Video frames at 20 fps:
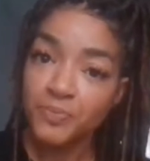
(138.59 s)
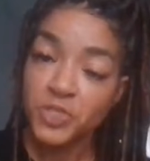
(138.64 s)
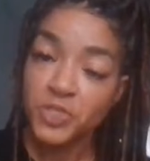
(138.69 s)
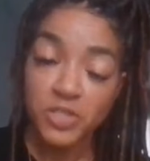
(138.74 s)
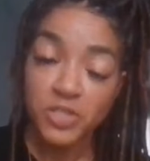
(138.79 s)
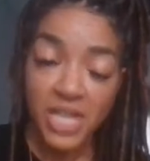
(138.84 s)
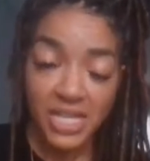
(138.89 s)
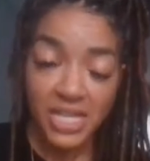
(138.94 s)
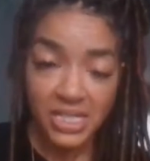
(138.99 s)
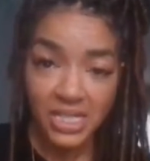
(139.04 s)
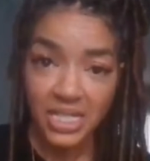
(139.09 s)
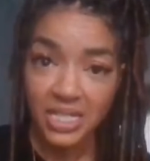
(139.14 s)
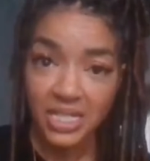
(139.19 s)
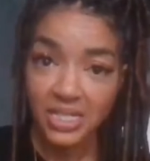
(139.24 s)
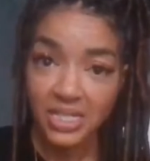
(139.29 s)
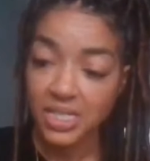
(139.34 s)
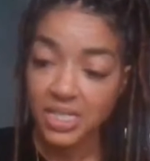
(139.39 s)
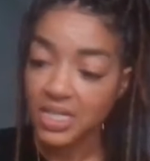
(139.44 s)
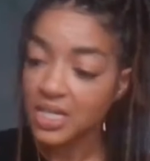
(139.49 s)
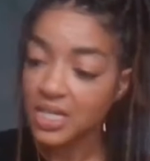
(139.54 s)
So that's
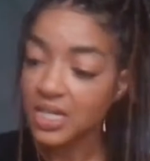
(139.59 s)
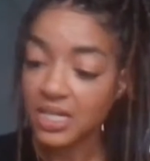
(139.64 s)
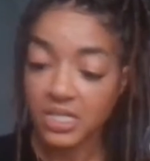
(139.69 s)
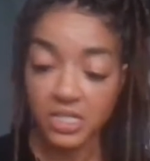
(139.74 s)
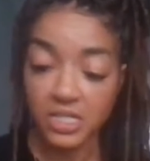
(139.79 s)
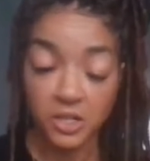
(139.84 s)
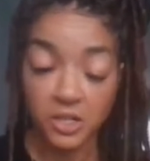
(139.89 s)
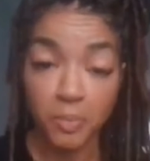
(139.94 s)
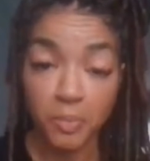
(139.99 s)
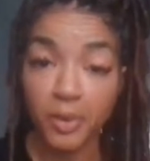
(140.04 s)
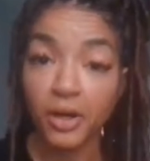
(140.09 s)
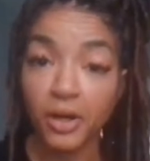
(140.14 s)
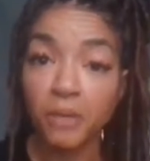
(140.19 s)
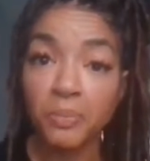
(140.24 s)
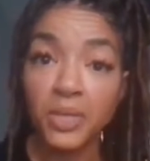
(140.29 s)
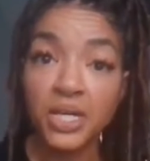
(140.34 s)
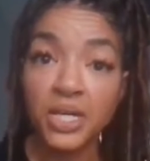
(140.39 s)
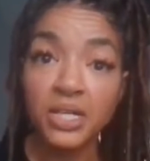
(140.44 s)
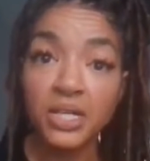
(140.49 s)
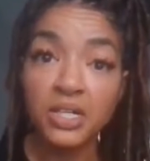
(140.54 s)
easy. It's an
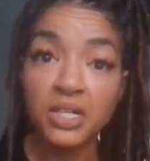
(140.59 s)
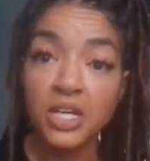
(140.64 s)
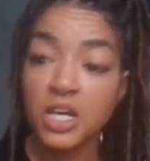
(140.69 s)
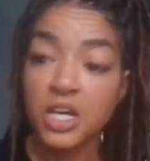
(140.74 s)
apartment,